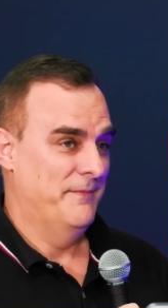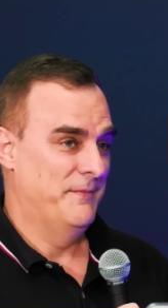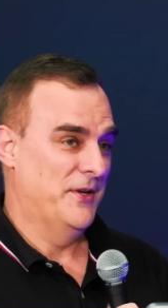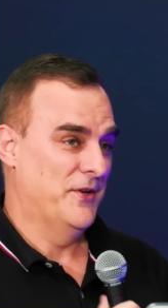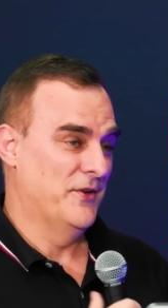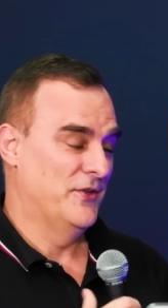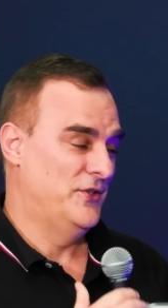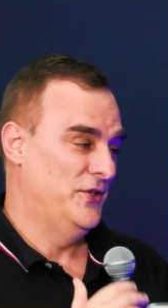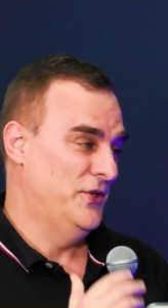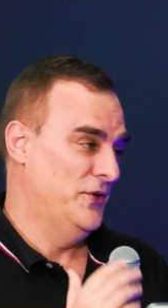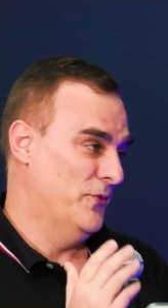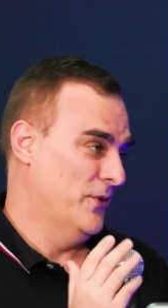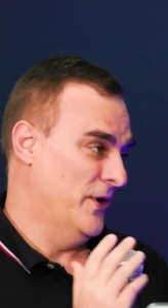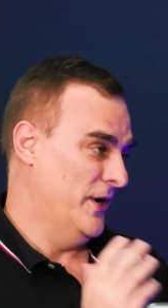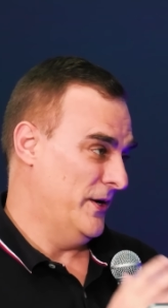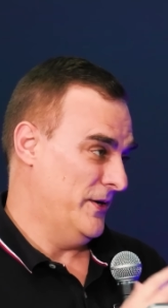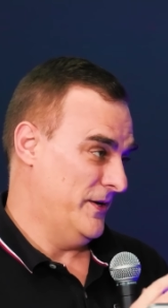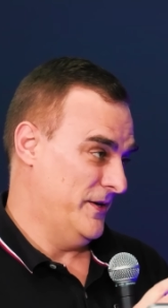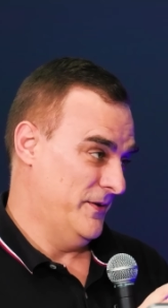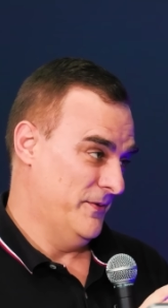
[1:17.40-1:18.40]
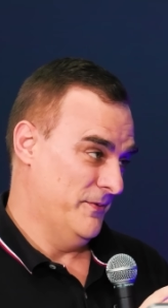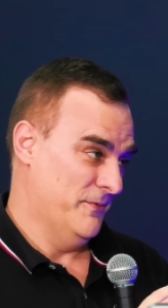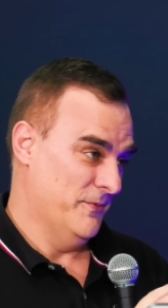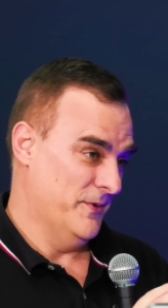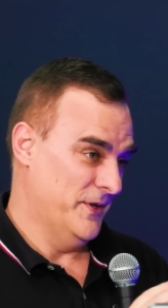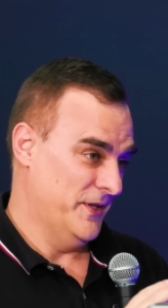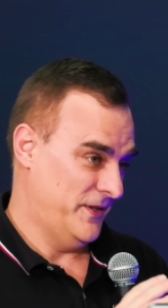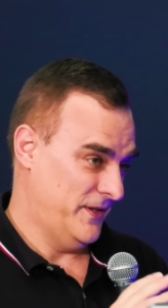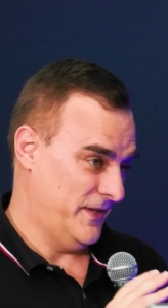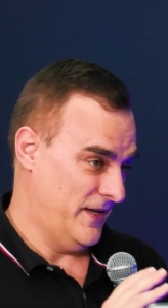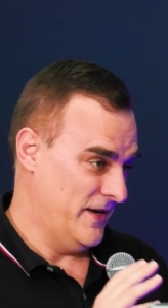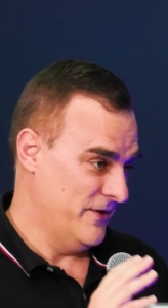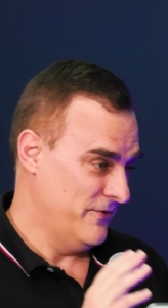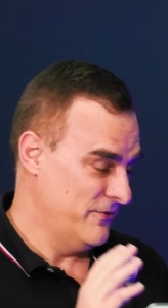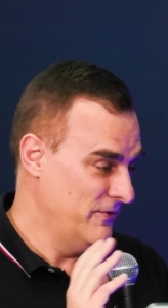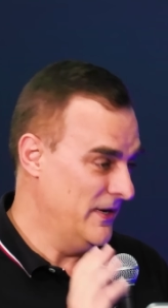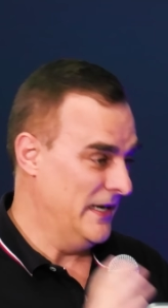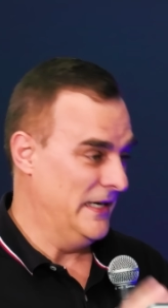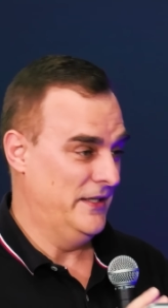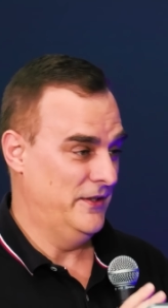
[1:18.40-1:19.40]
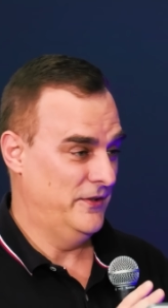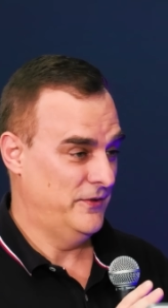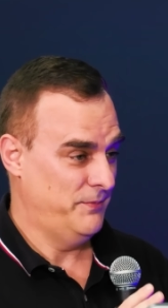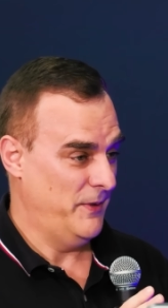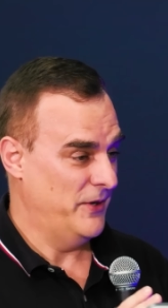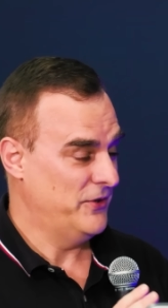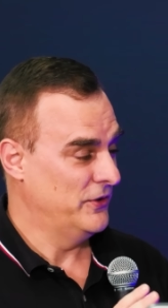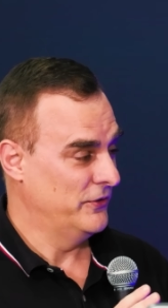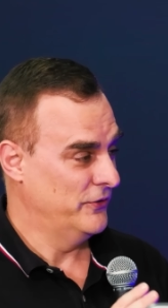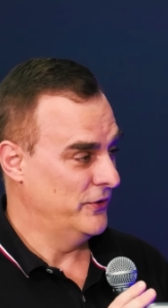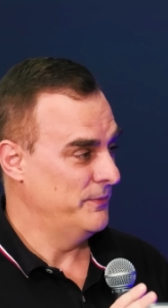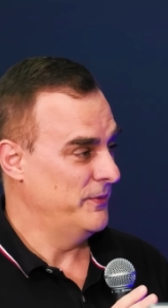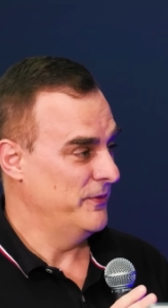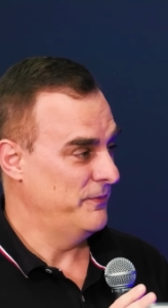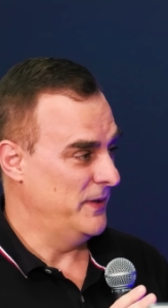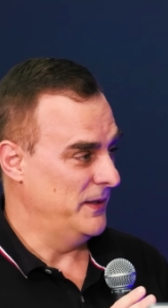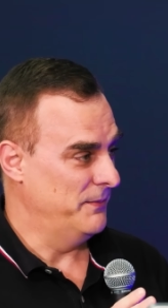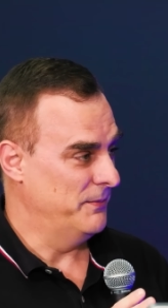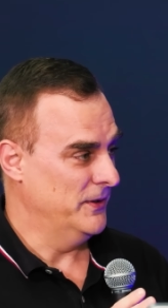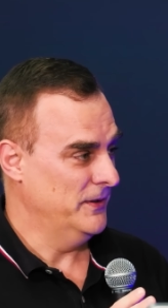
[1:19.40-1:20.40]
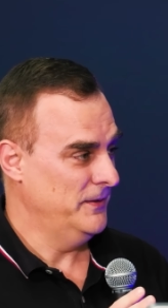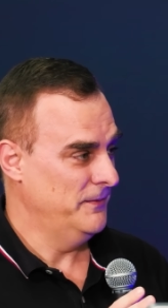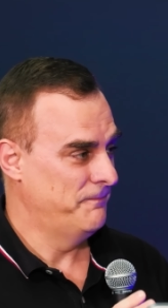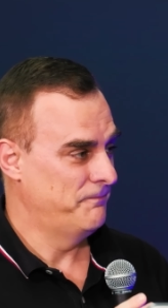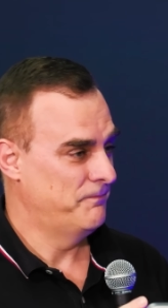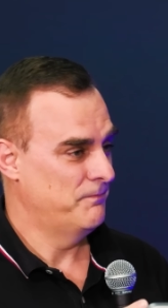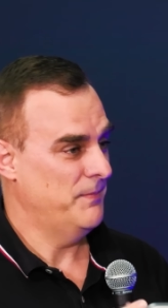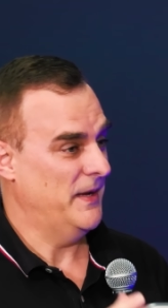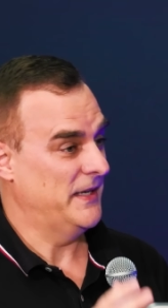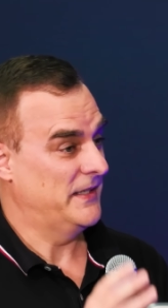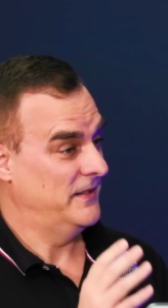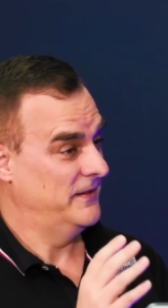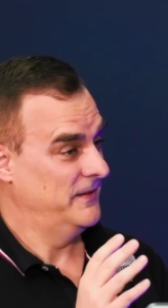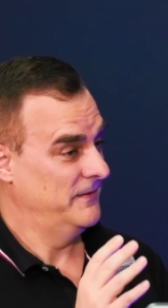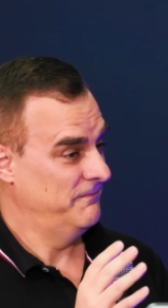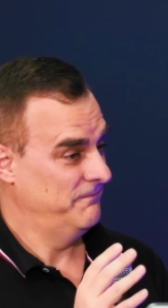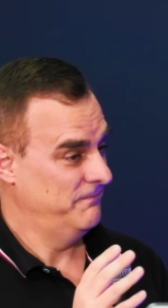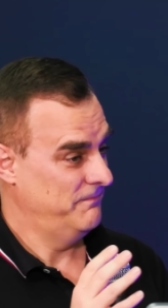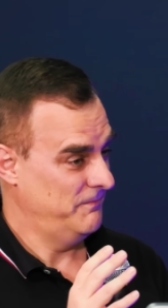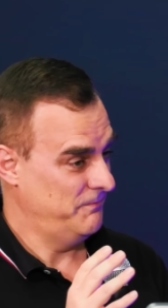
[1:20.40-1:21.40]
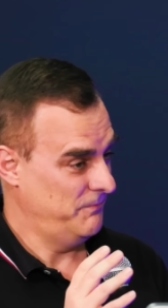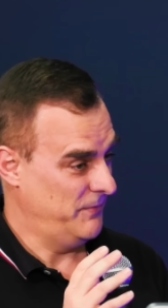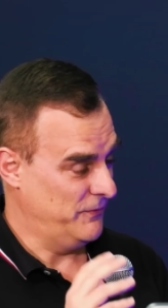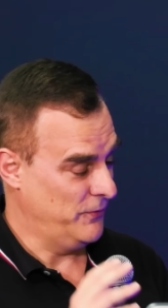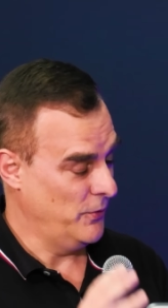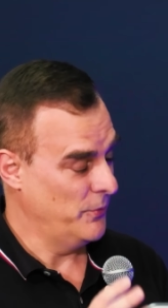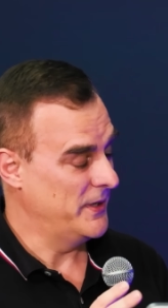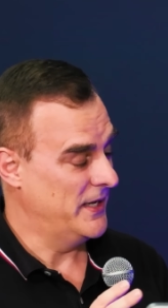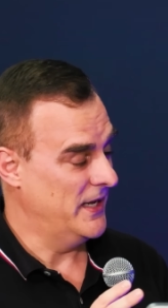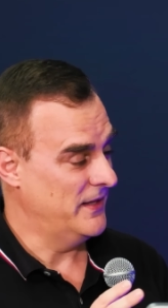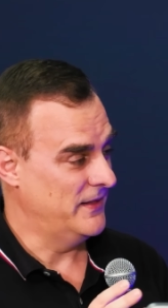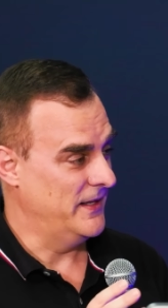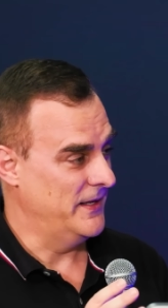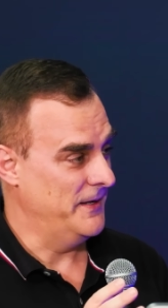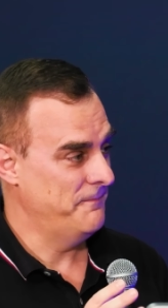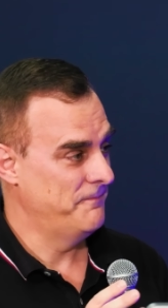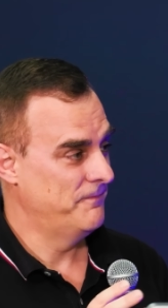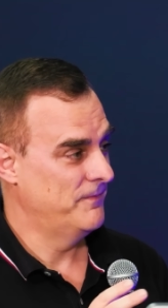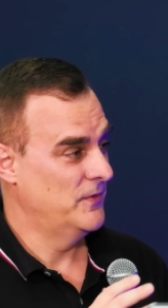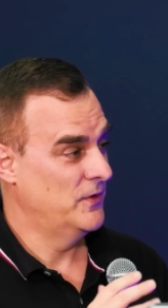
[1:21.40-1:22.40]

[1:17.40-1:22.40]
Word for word: because you work with a really special group of people. But before we get there,